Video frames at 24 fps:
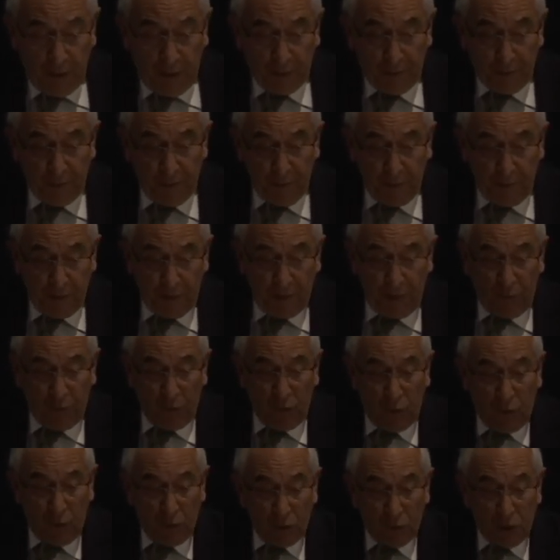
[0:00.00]
at the
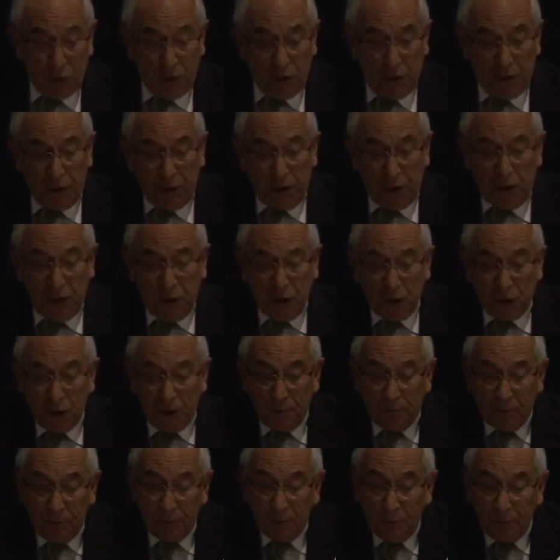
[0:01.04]
revolution in
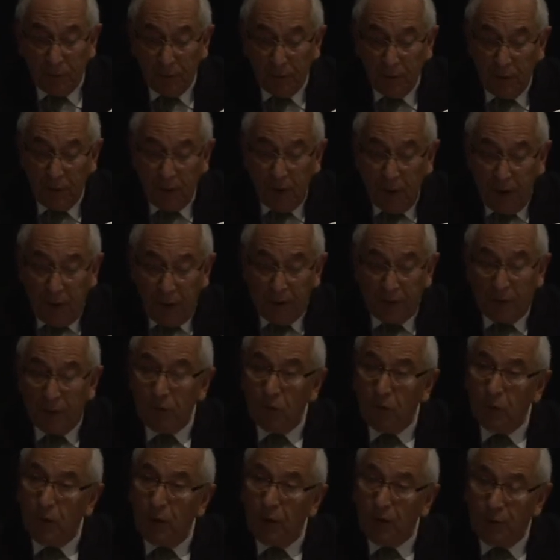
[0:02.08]
Egypt, at the
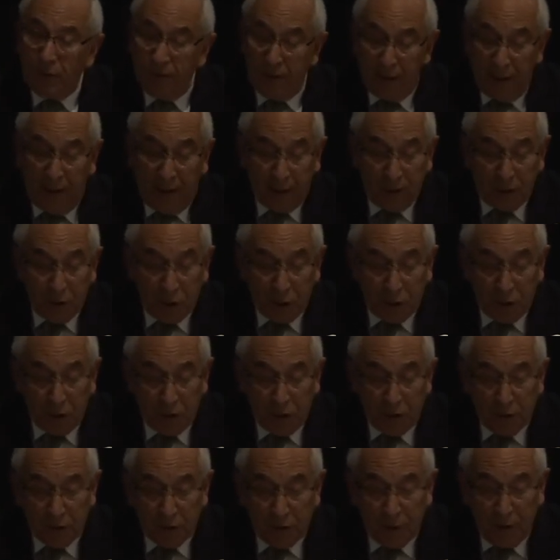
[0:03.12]
US
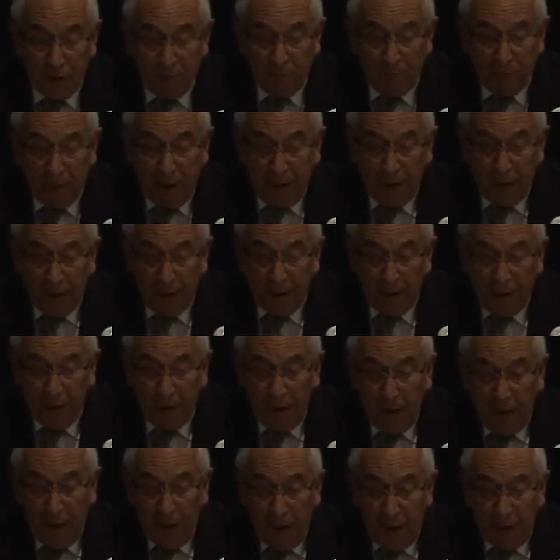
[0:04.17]
elections campaign,
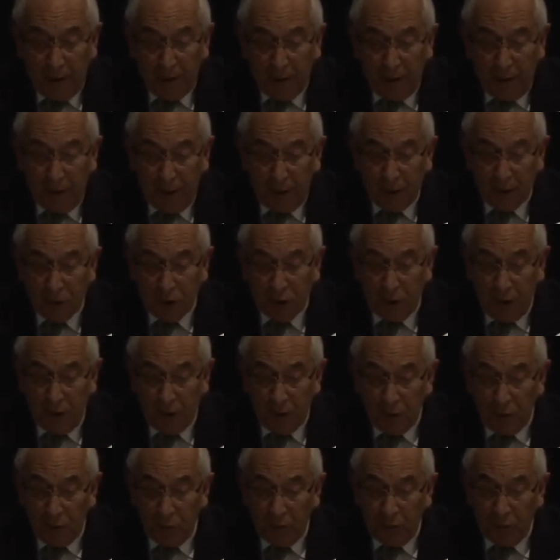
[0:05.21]
at a lecture
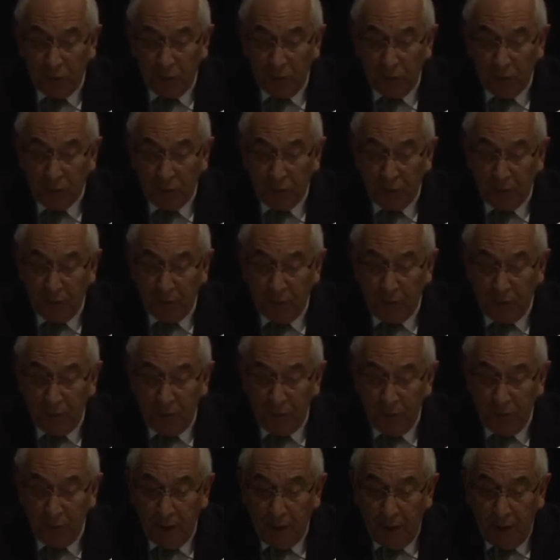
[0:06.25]
at university,
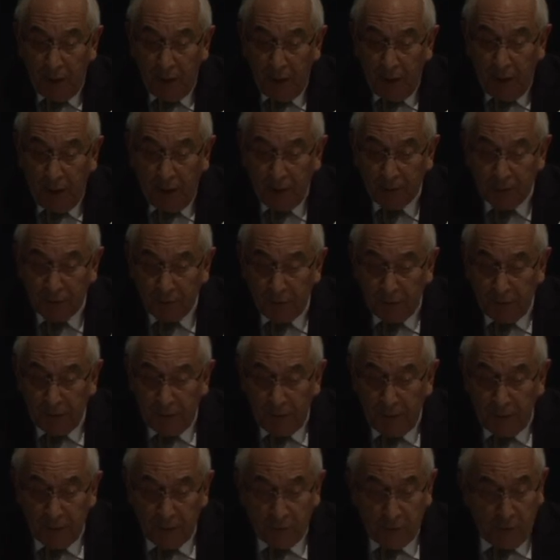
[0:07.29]
at the
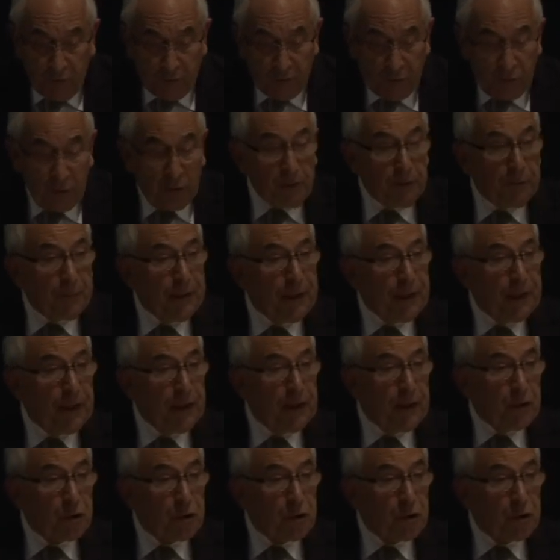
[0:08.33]
release of Dominic